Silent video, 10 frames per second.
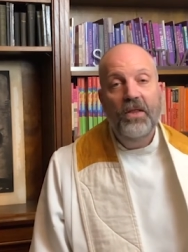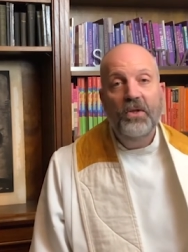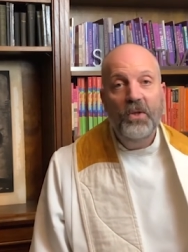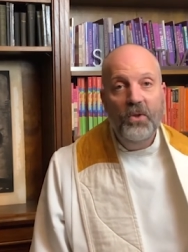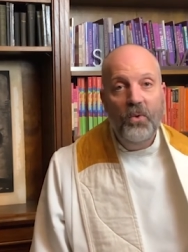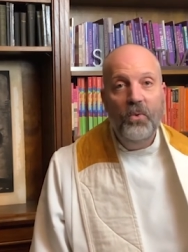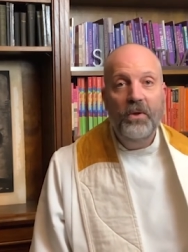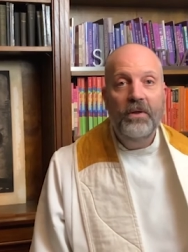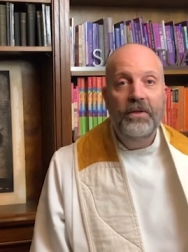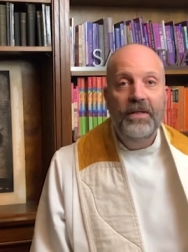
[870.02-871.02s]
the
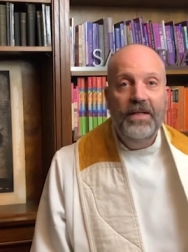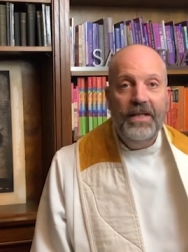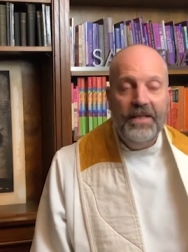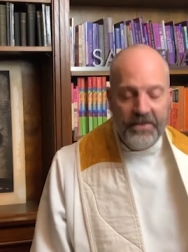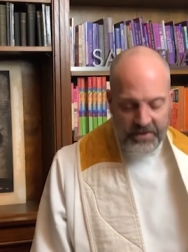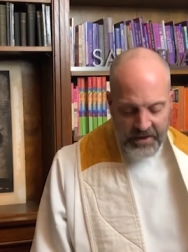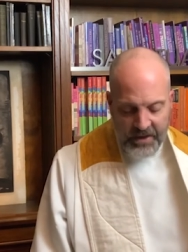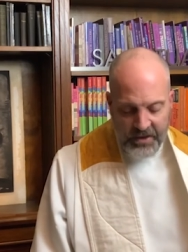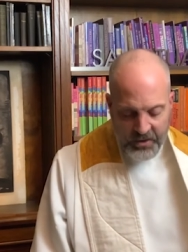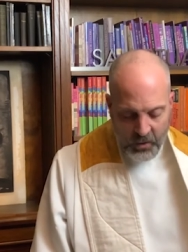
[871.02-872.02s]
Lord is
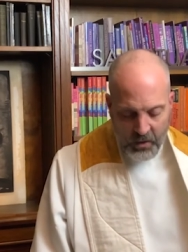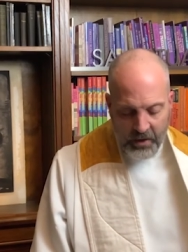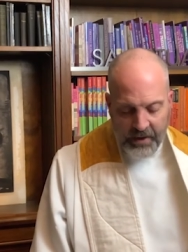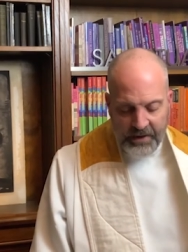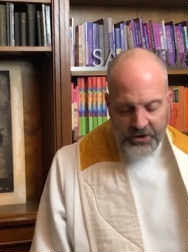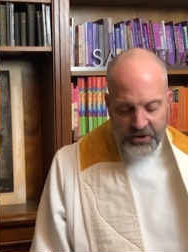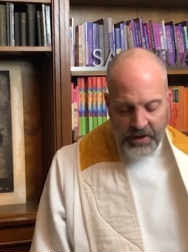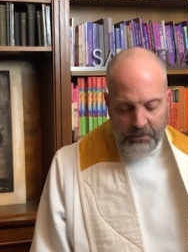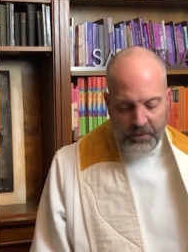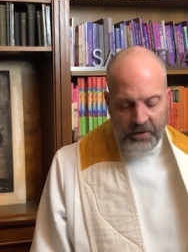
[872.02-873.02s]
your
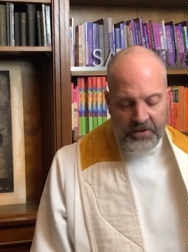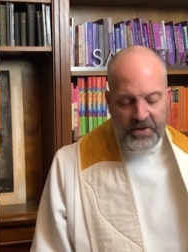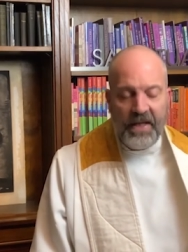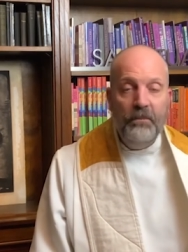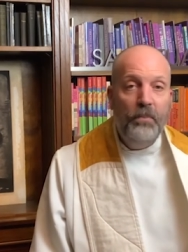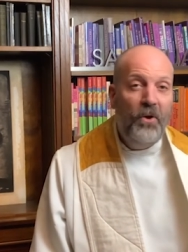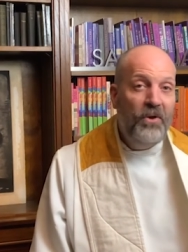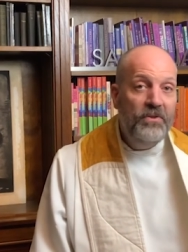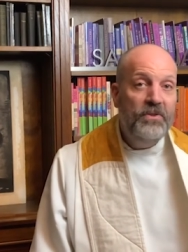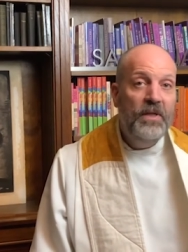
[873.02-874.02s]
shepherd. St.
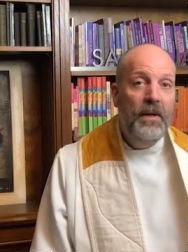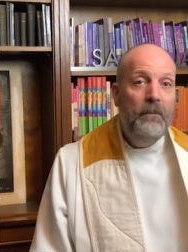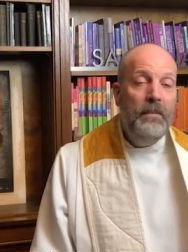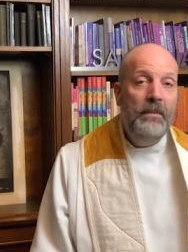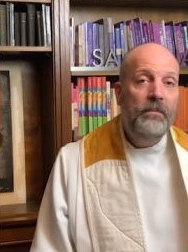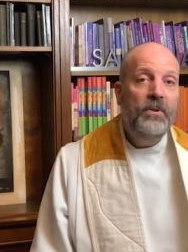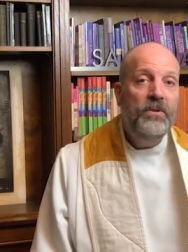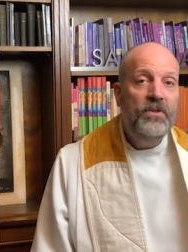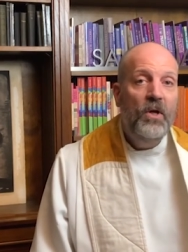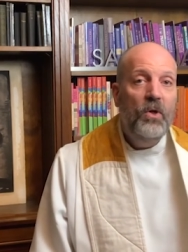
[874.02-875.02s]
Paul's
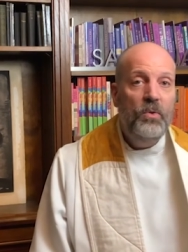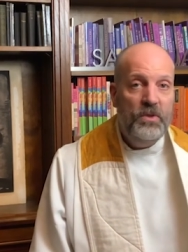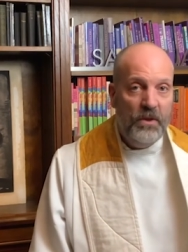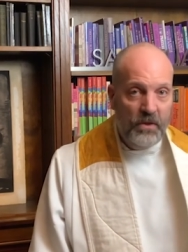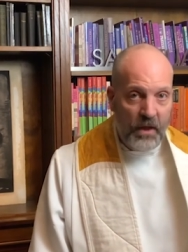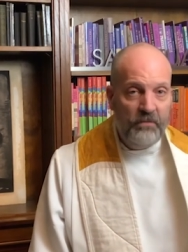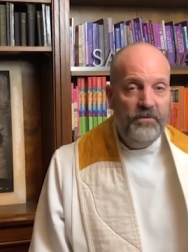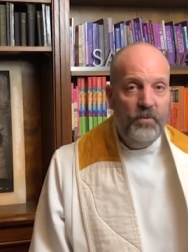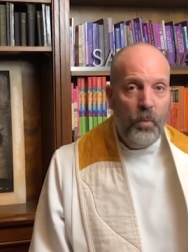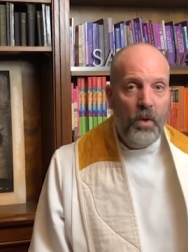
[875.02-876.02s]
members whose
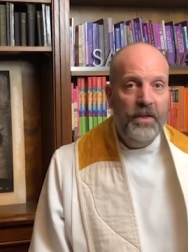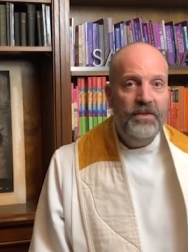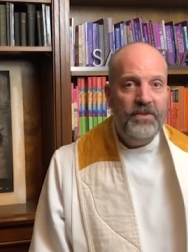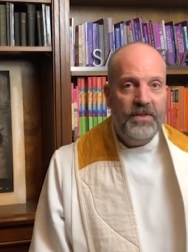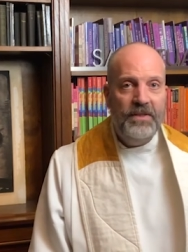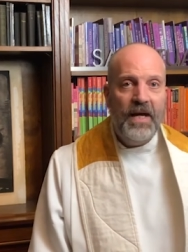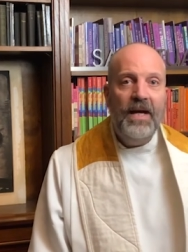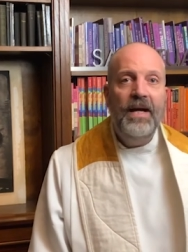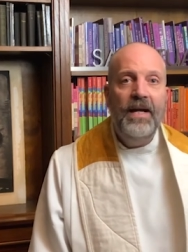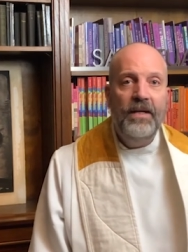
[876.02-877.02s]
loved ones
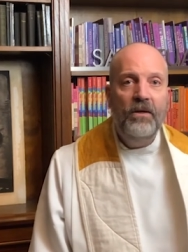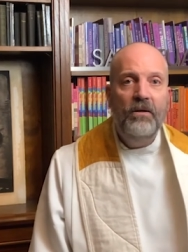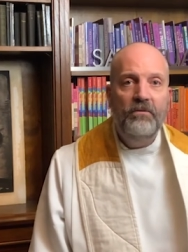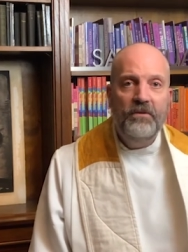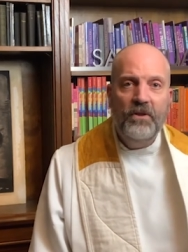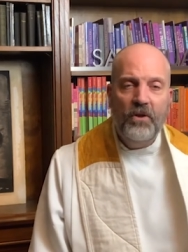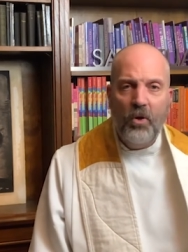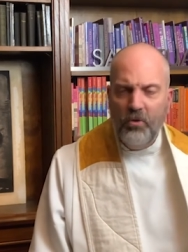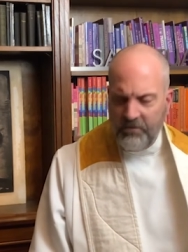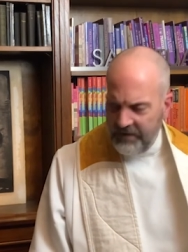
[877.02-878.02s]
died of
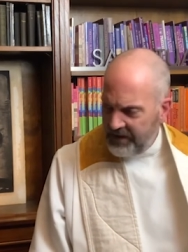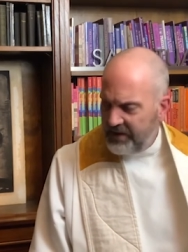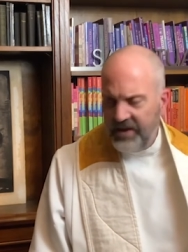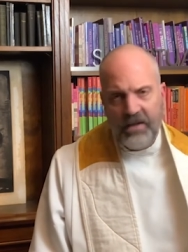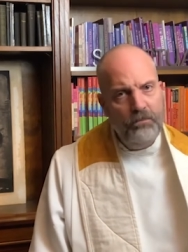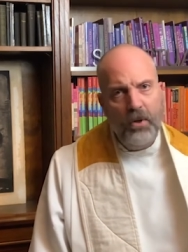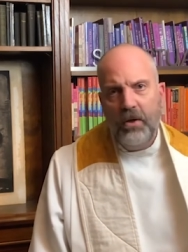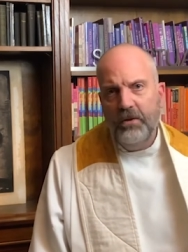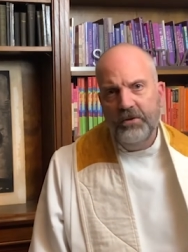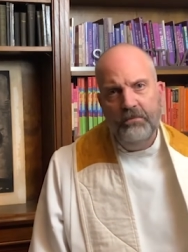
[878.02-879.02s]
COVID, St.
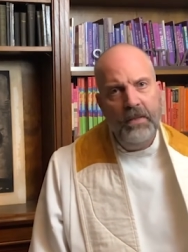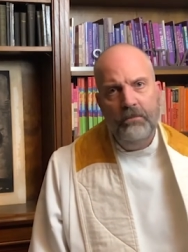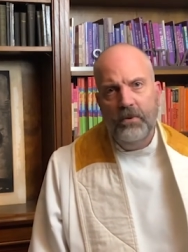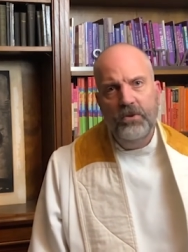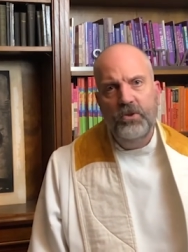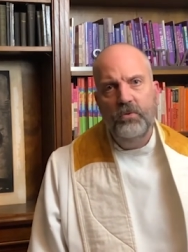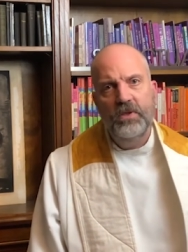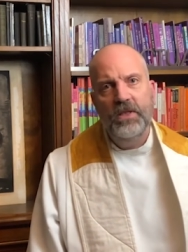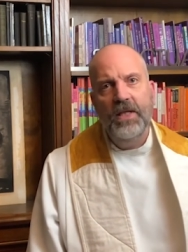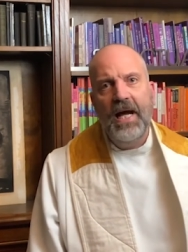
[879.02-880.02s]
Paul's members
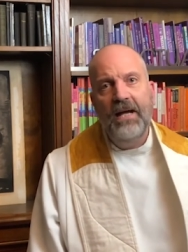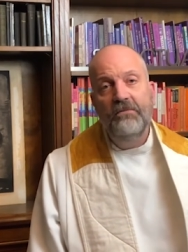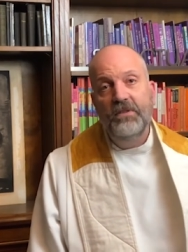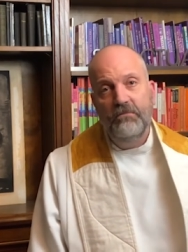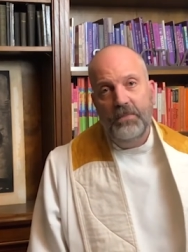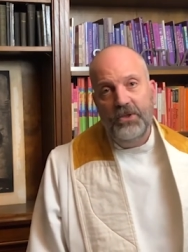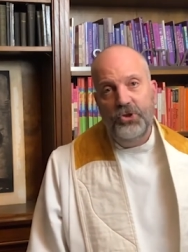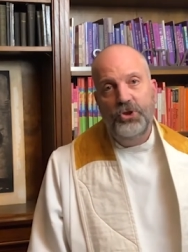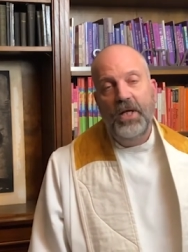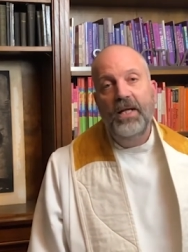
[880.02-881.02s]
whose lives have been
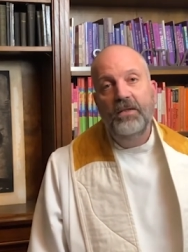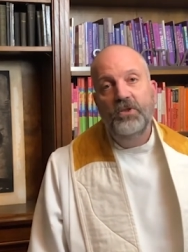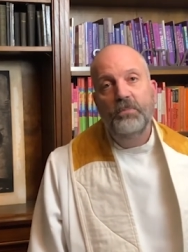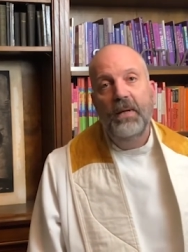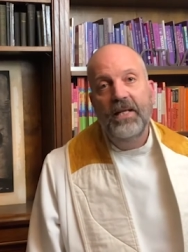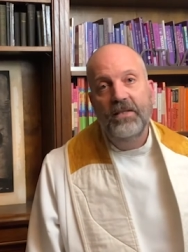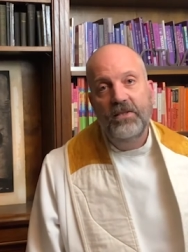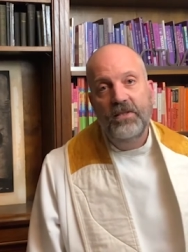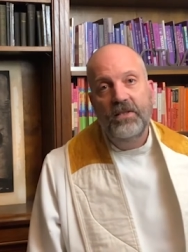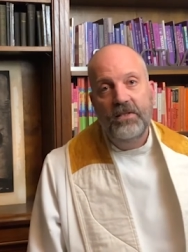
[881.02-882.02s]
changed by
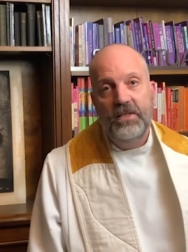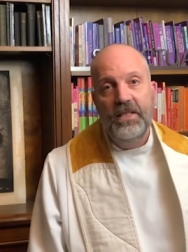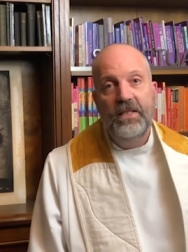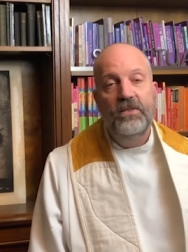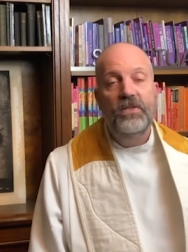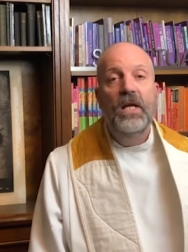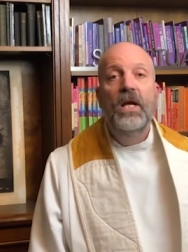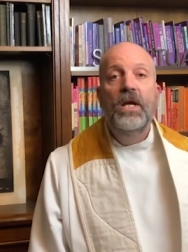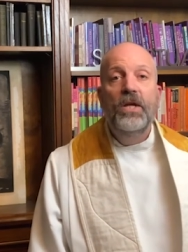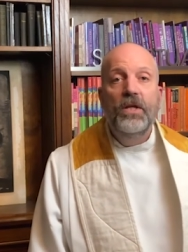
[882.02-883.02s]
this disease,
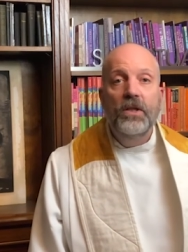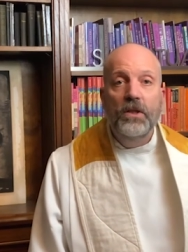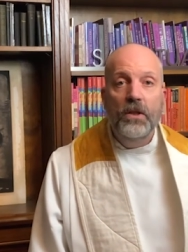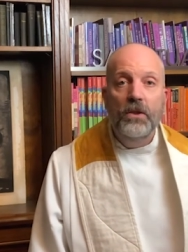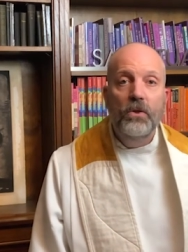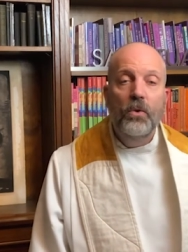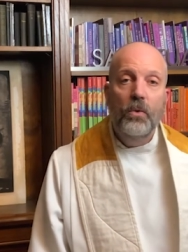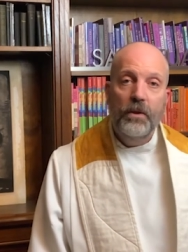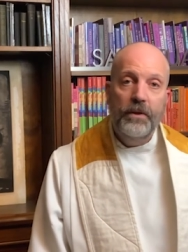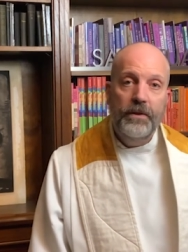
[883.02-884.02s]
the
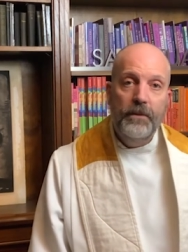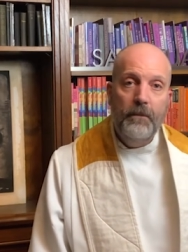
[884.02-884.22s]
Lord